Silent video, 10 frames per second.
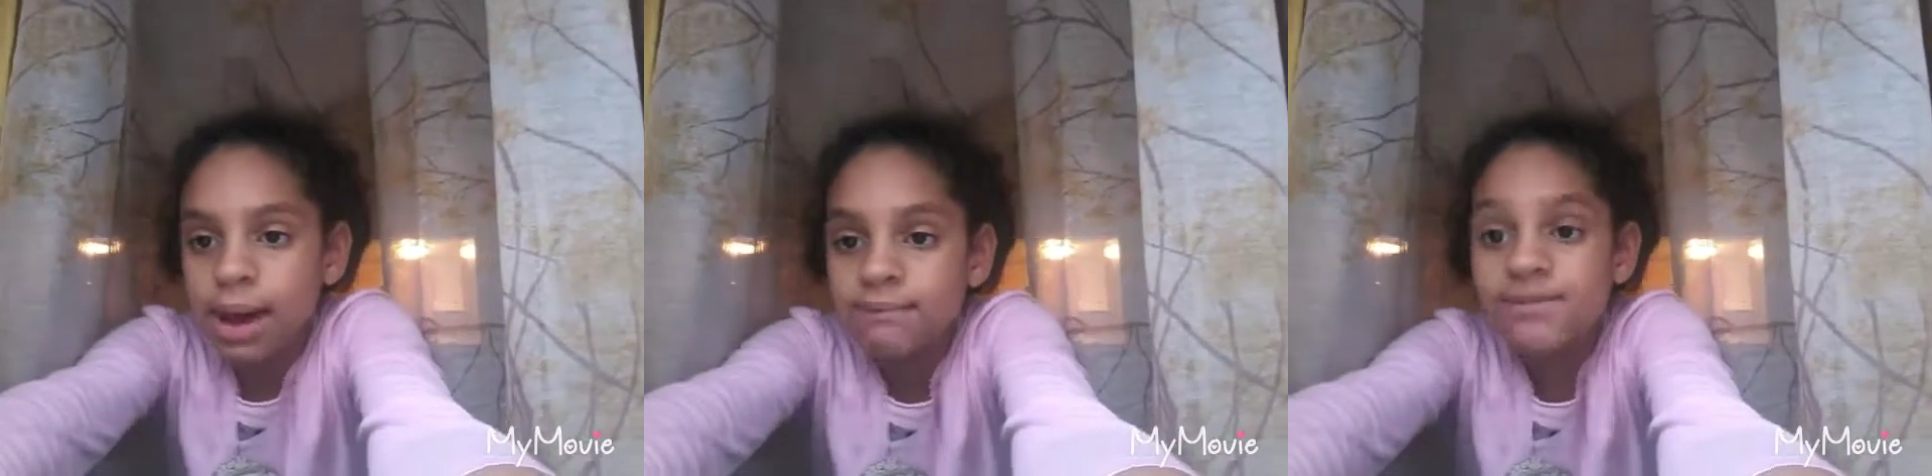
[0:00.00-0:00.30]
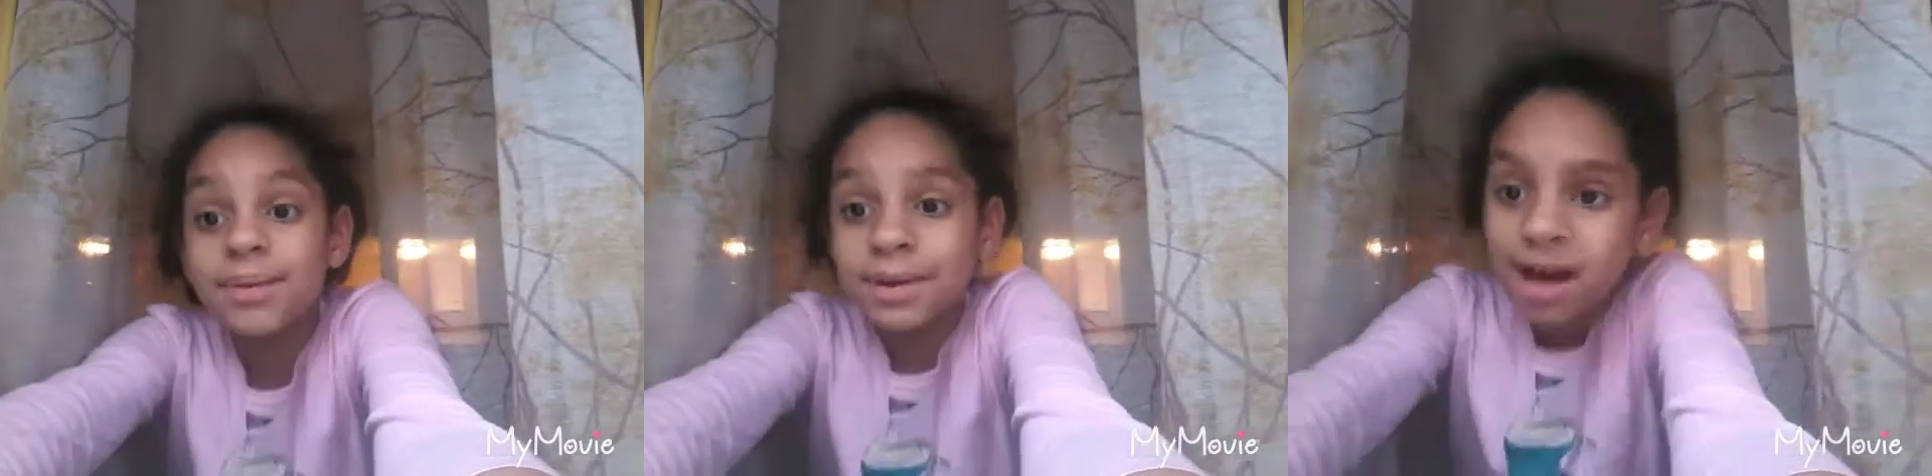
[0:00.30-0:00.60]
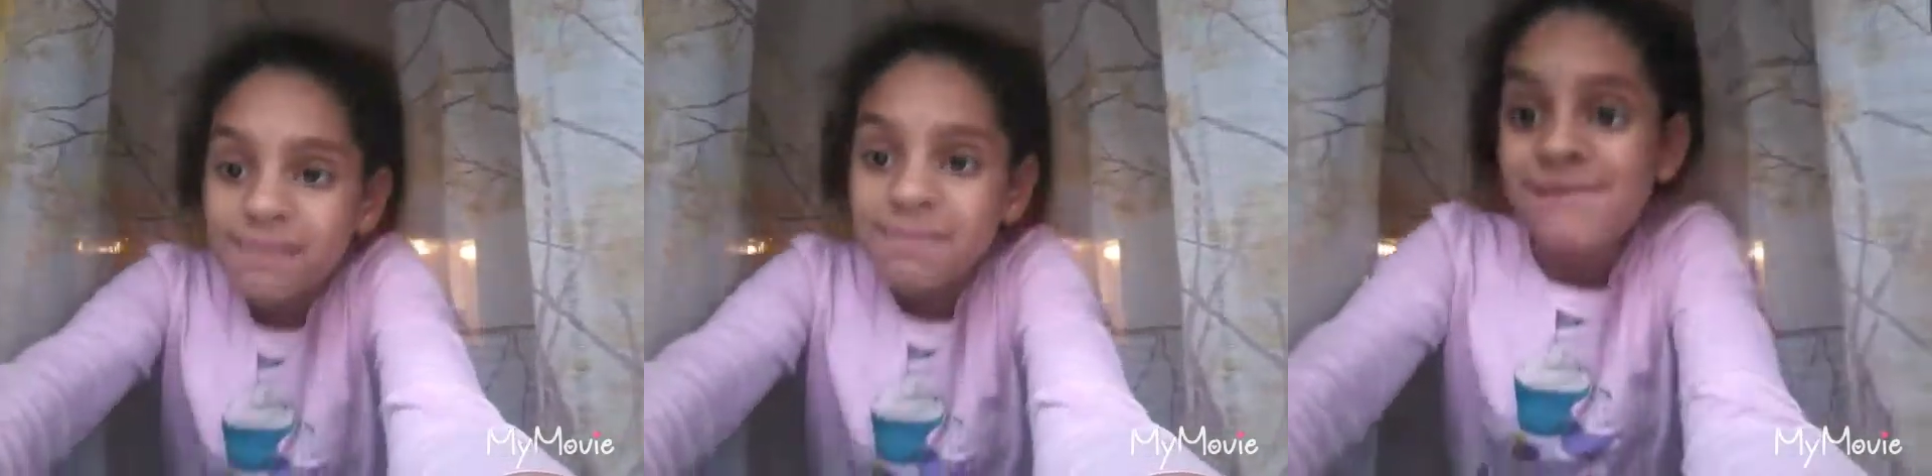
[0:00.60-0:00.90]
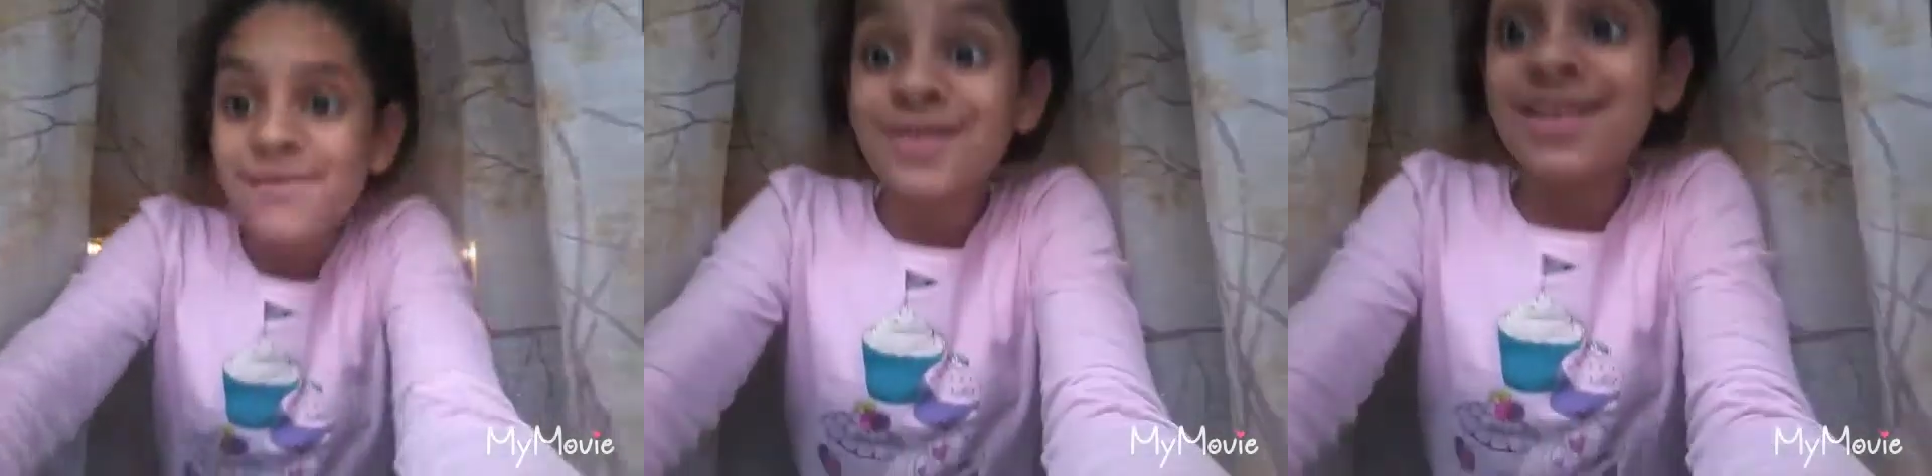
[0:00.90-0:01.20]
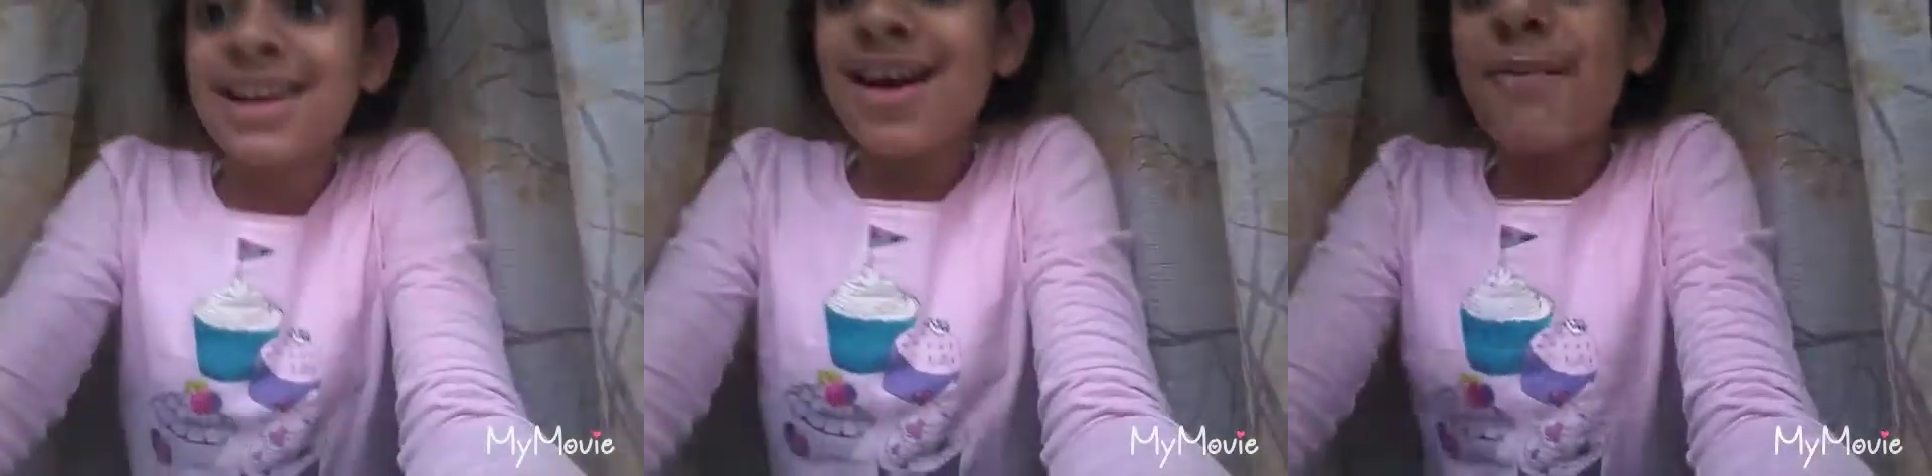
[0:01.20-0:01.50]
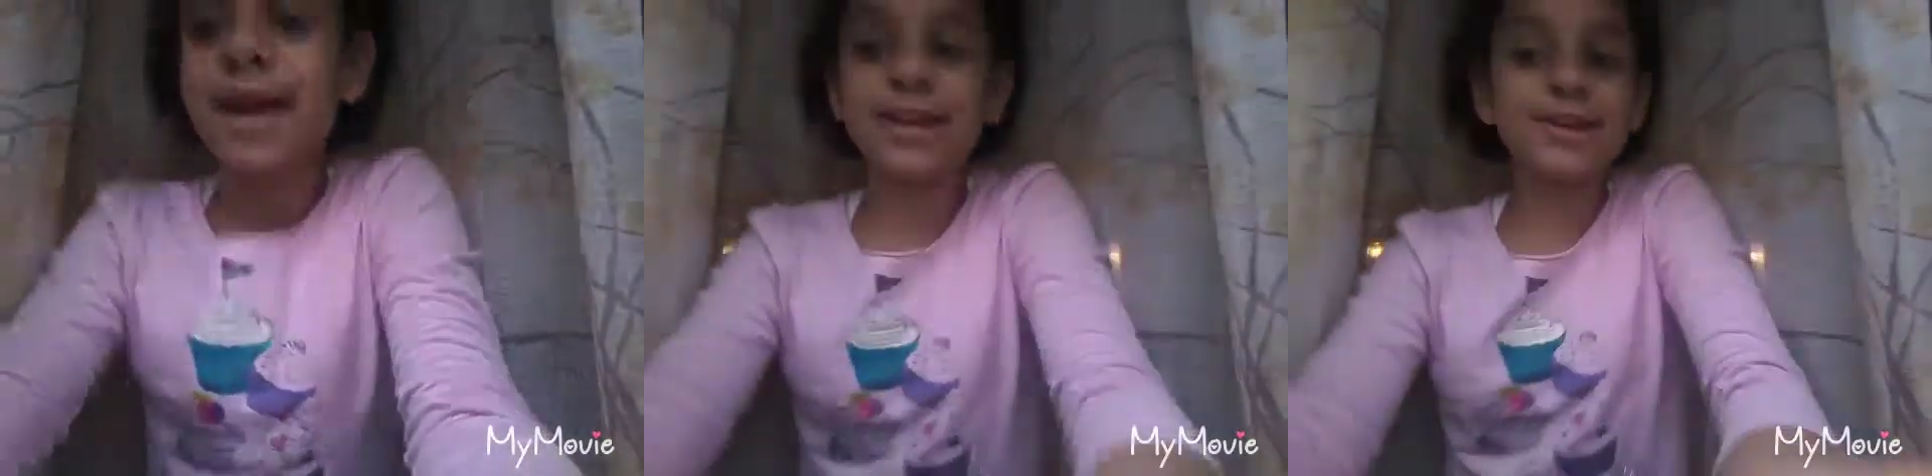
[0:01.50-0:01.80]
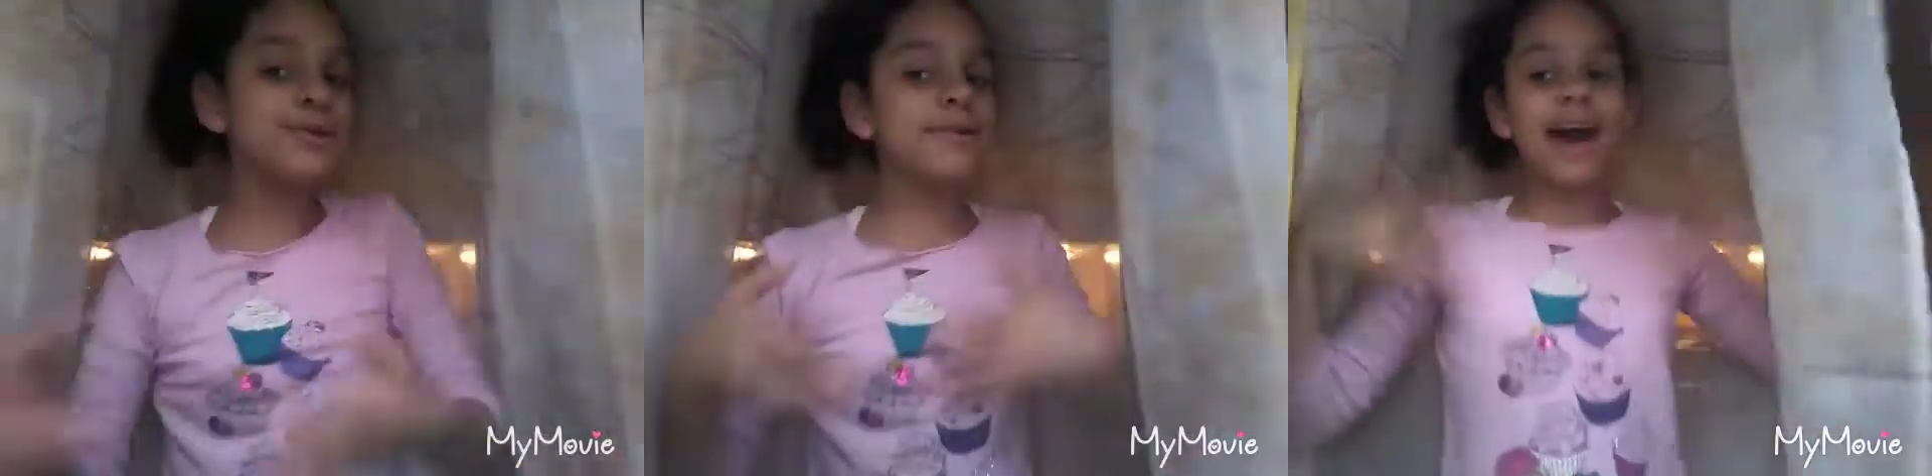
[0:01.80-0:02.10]
I'm filming on my phone right now,
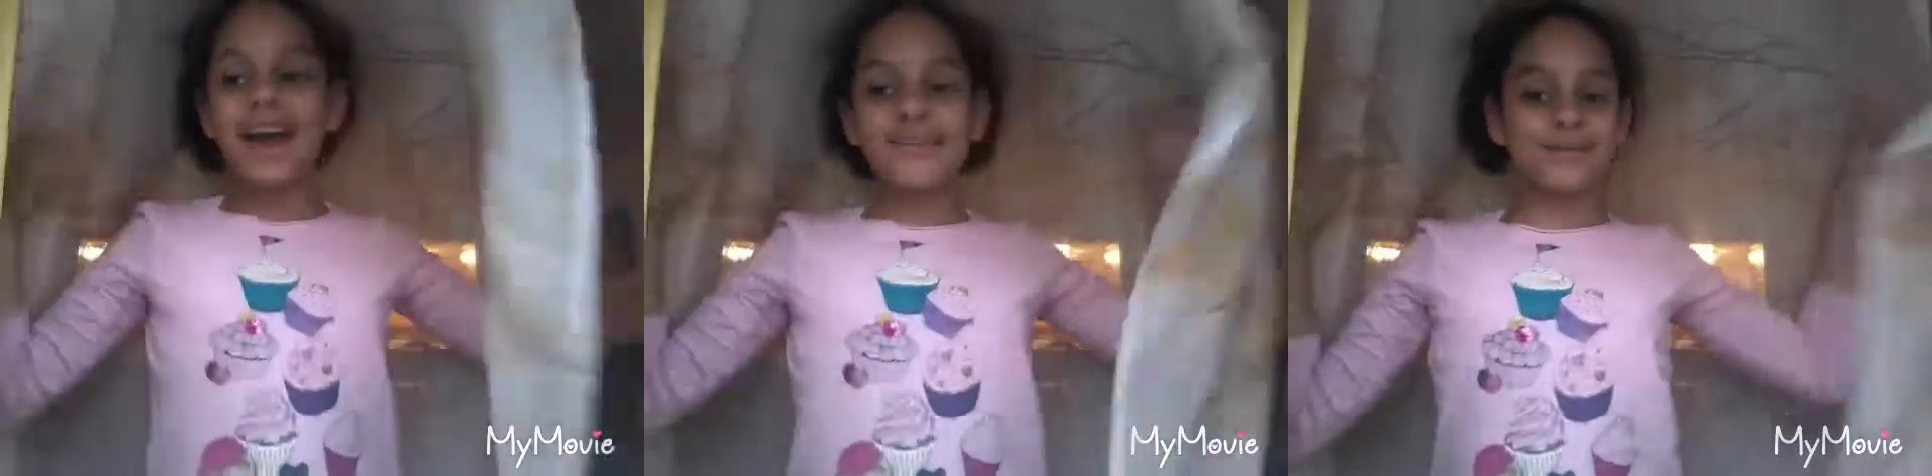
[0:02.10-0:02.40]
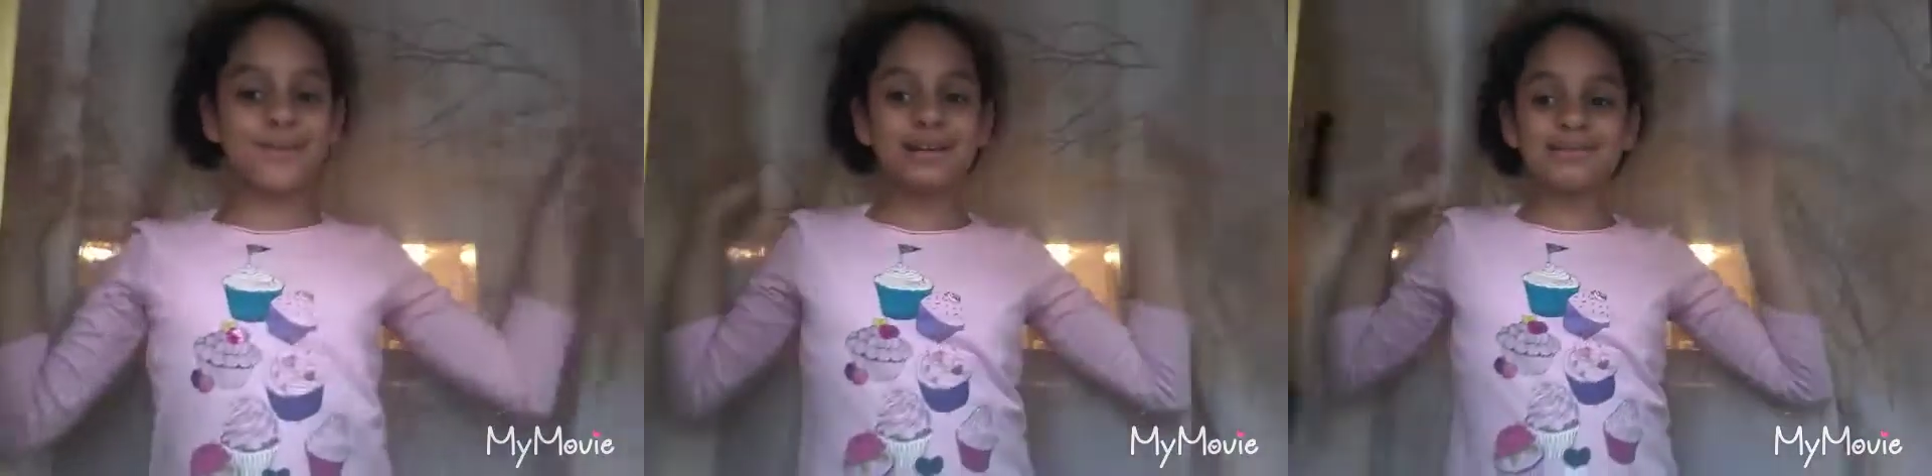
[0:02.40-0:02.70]
my new iPhone.